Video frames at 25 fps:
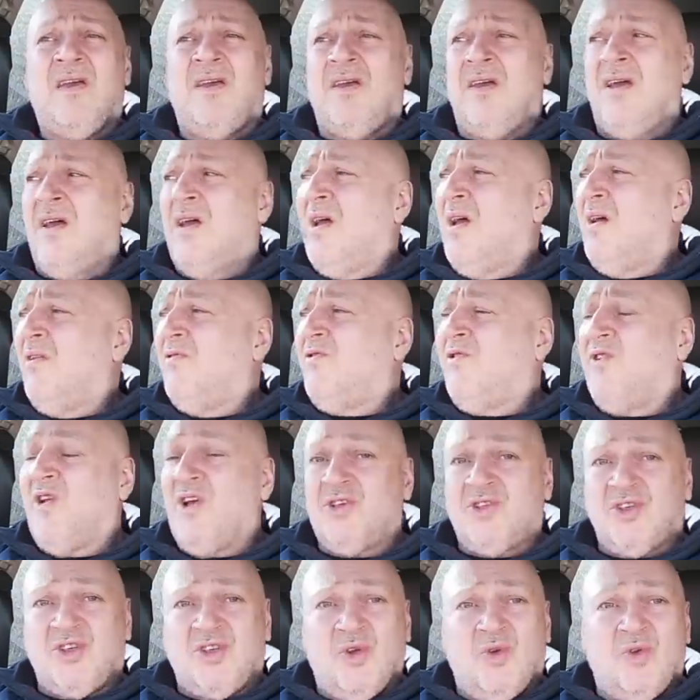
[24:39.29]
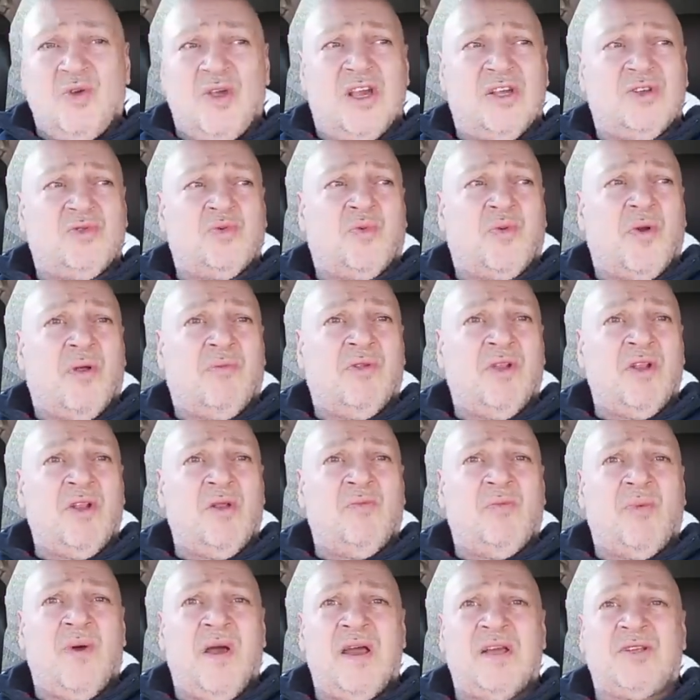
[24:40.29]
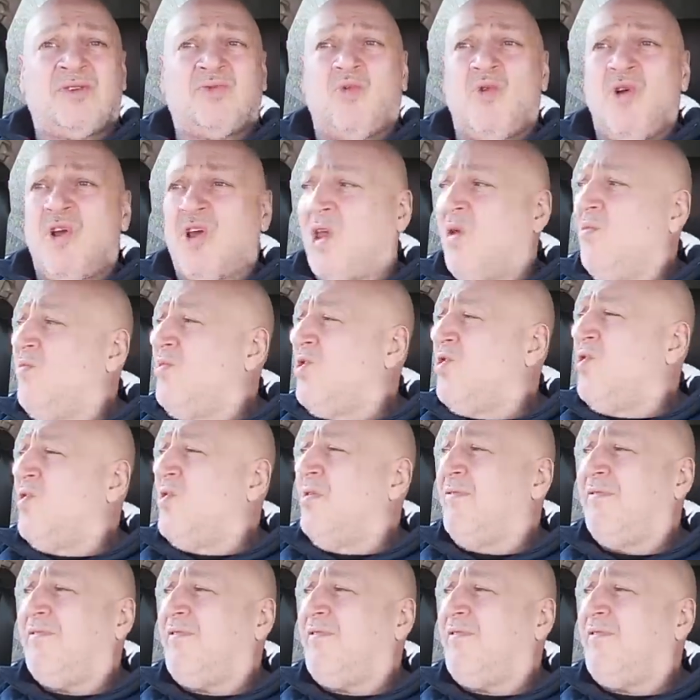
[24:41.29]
First 2 years were probably the best, working with young